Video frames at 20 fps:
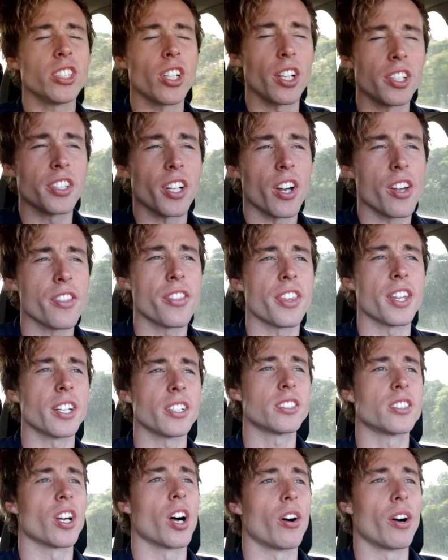I don't think
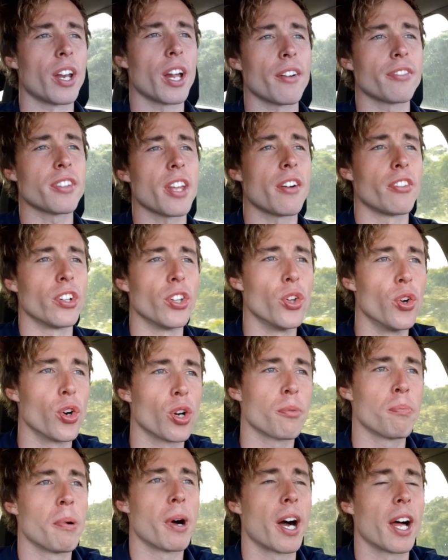so. I'd have to have a look.
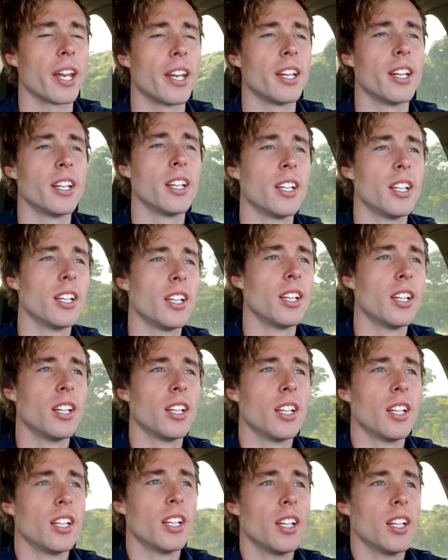But
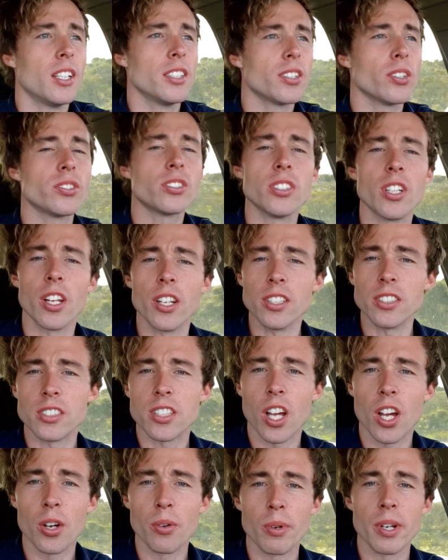so it's not as
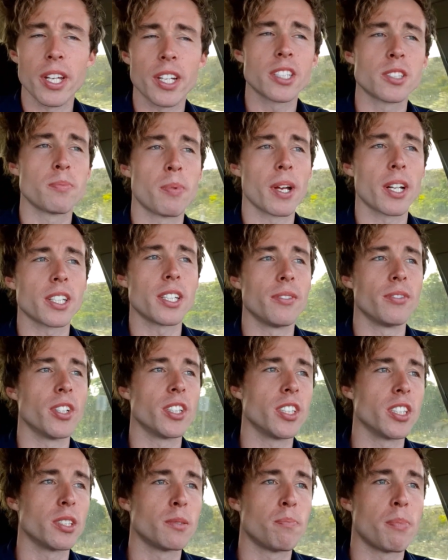though we expect him to
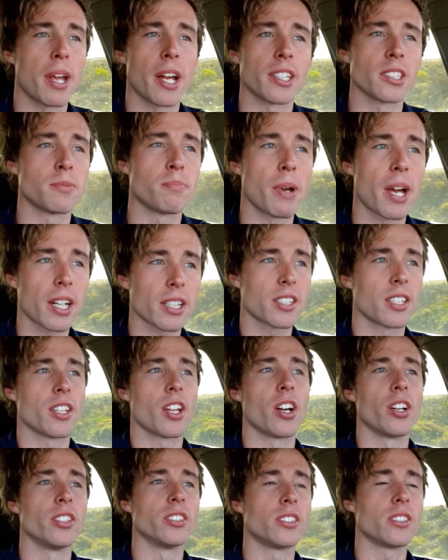just bounce back to
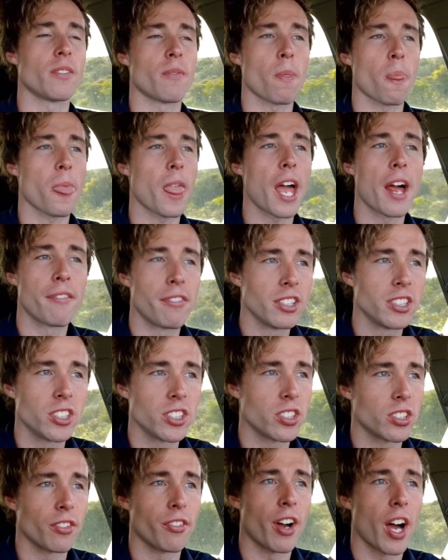those
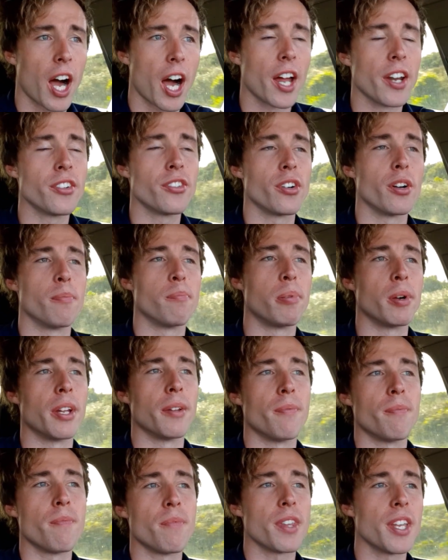averages of 100, but
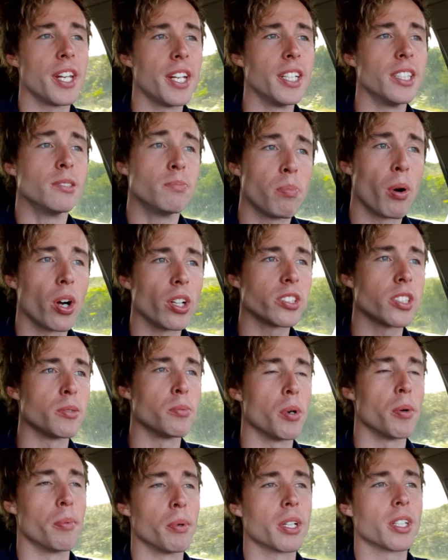it is
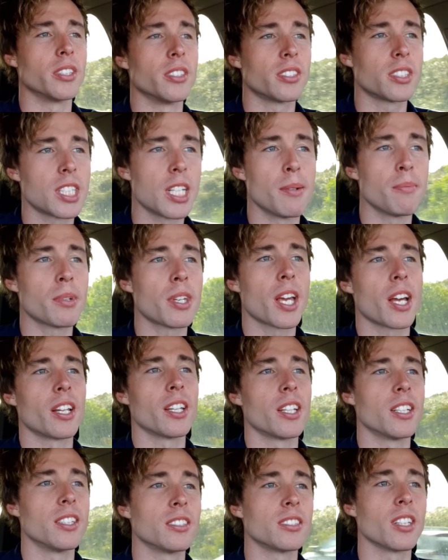possible because Tim
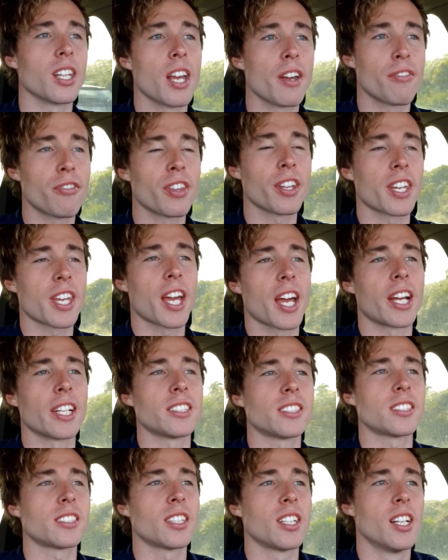Kelly has left the
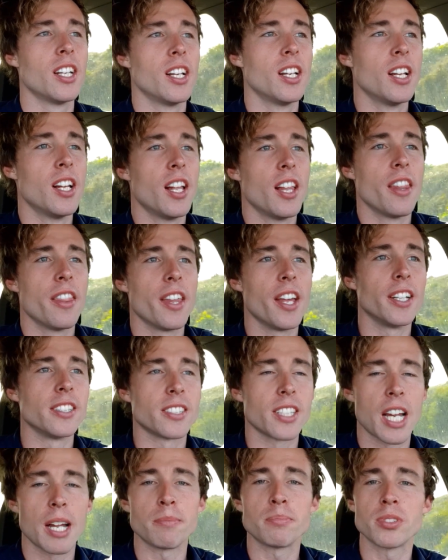Cats. There's
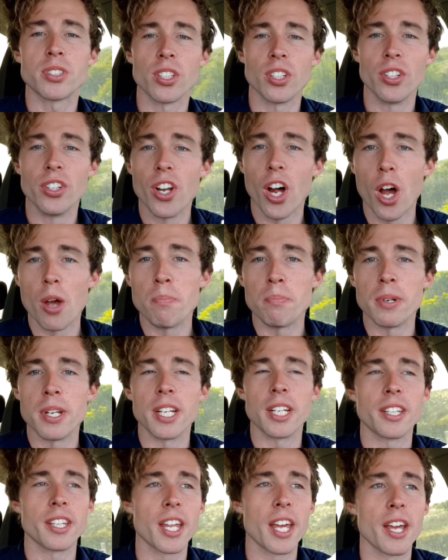an absolute
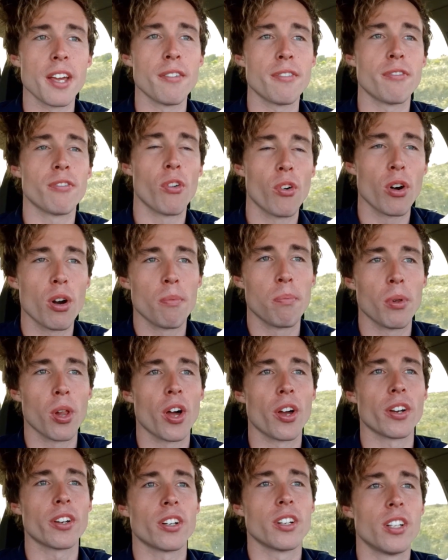opening there for a
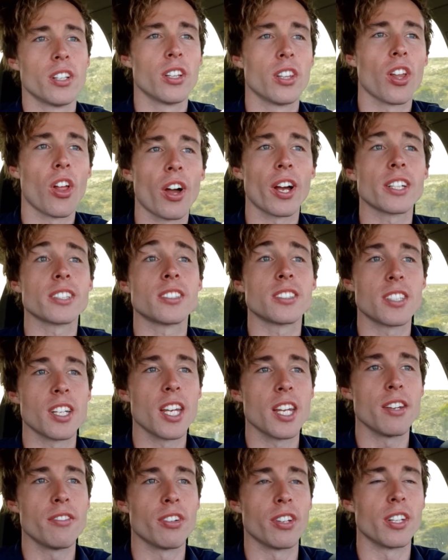bloke like
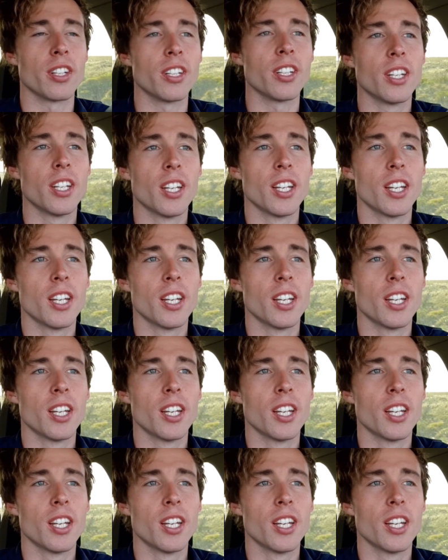Steven.